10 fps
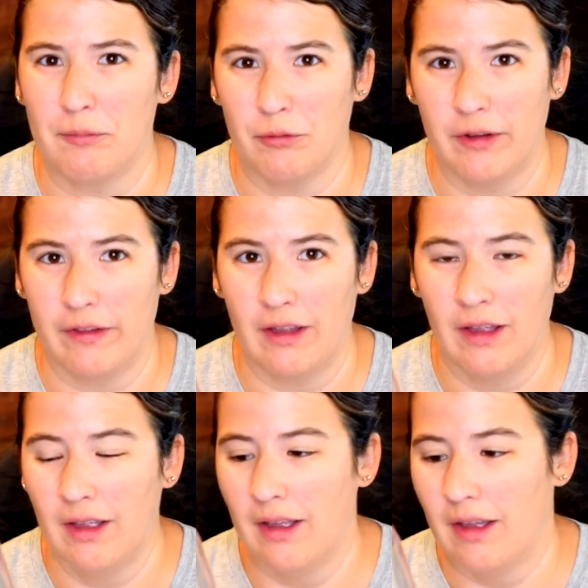really,
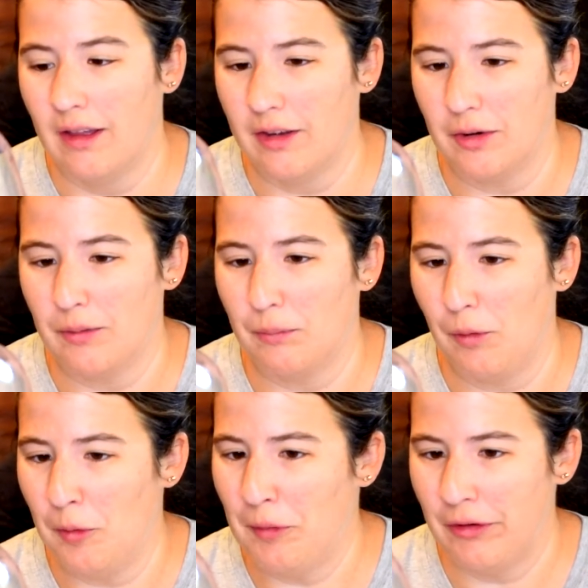you know,
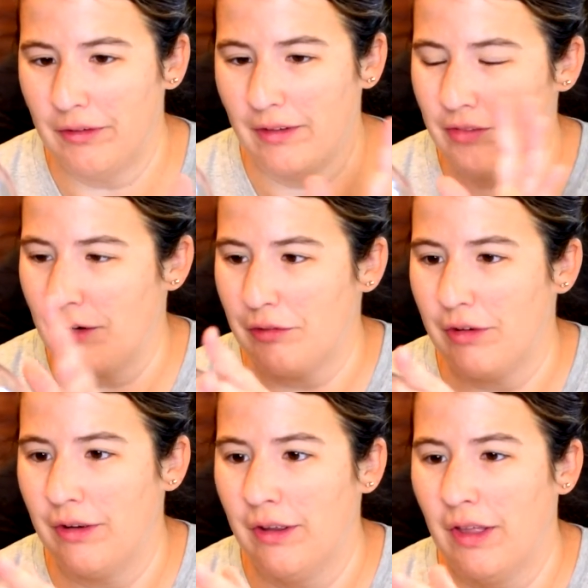Walmart, etc.